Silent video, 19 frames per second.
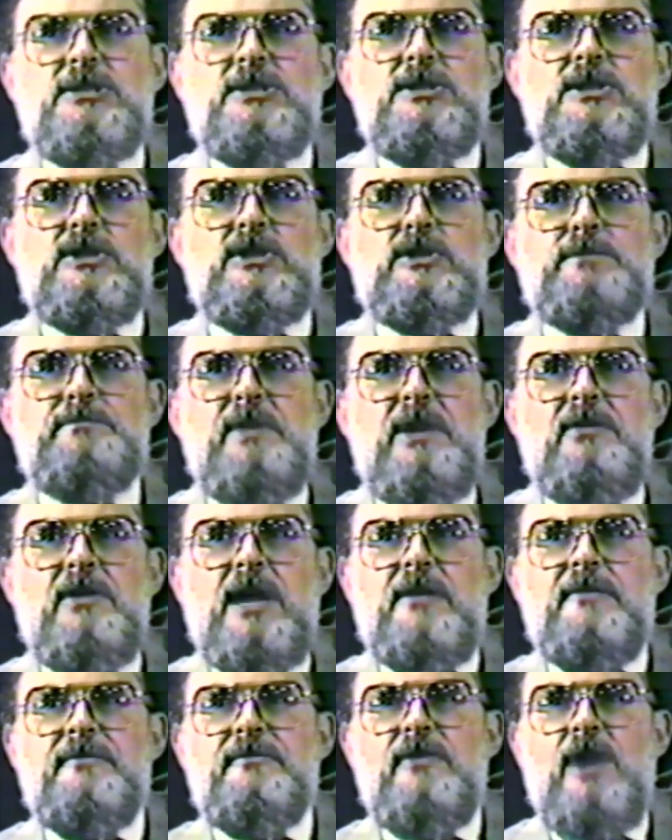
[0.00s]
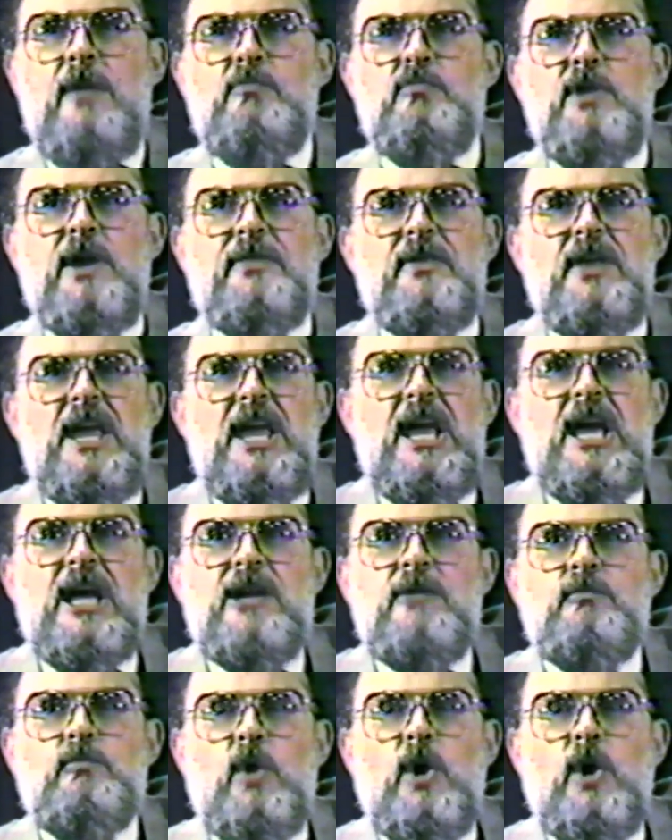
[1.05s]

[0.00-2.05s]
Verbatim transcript: the Spirit from within,